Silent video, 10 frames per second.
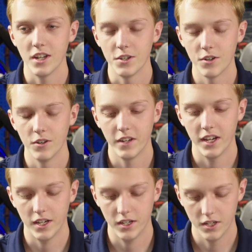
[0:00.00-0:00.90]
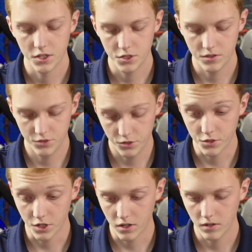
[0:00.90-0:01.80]
I drove a
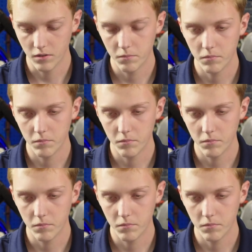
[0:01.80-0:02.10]
Junior